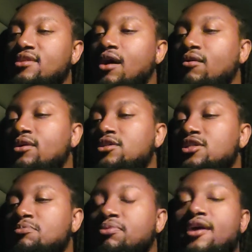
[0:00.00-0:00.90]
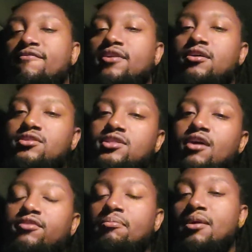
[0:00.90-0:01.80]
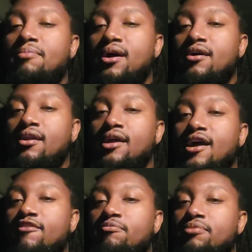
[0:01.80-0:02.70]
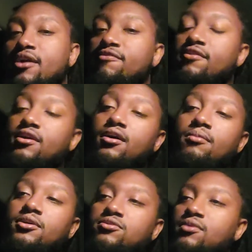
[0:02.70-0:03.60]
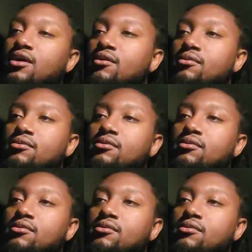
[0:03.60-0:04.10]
not only just pray for yourself to be better in life, pray for them as well.